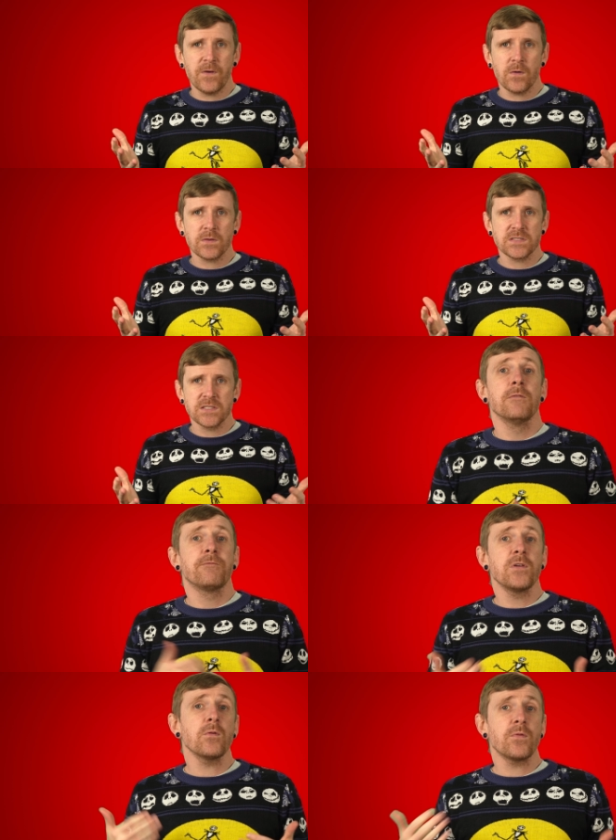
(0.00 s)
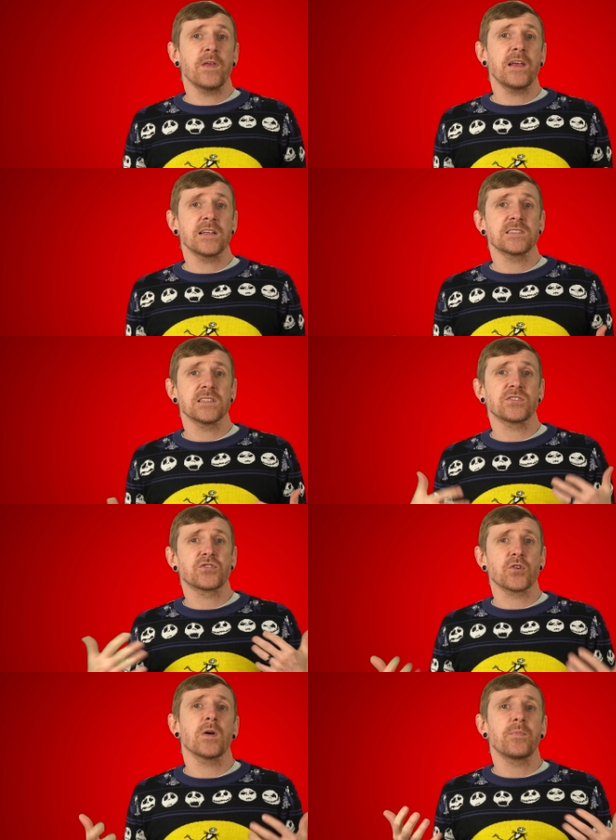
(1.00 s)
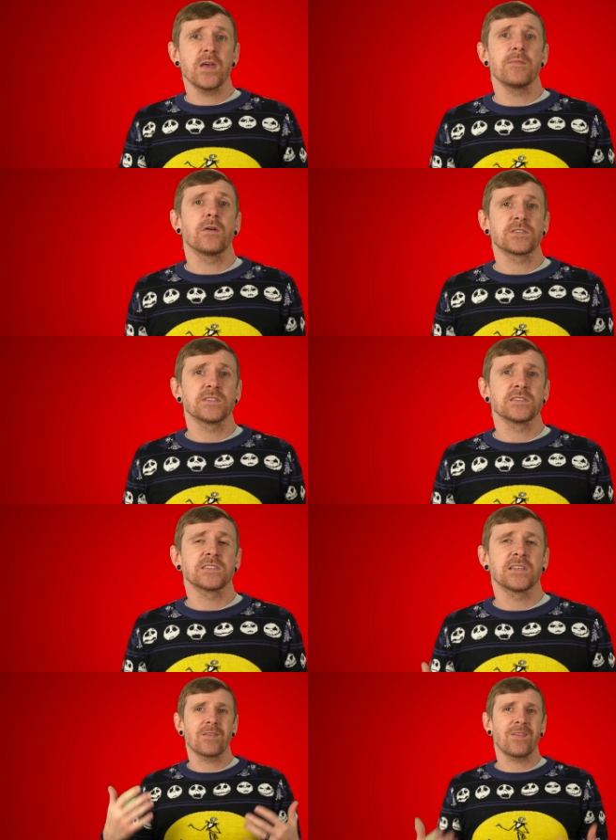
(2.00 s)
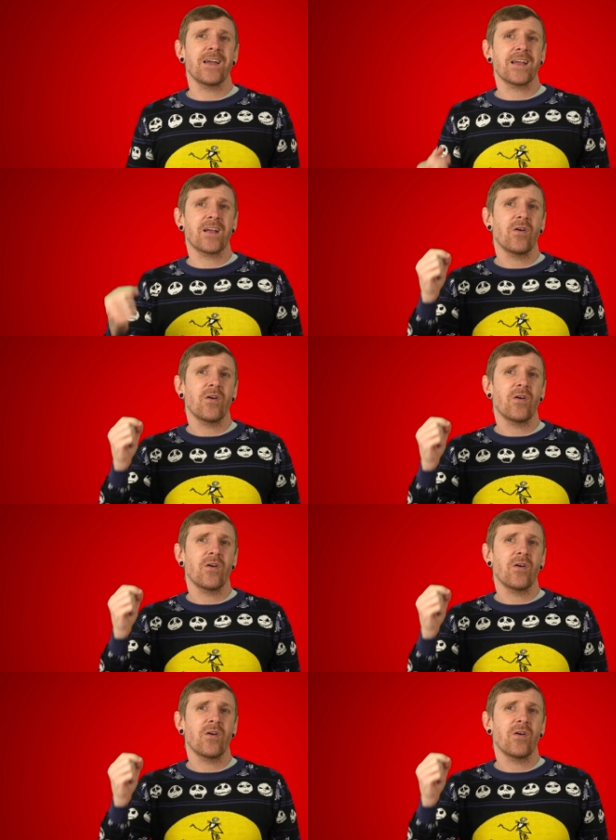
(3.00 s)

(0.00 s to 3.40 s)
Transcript: folks, few things stir up the emotions like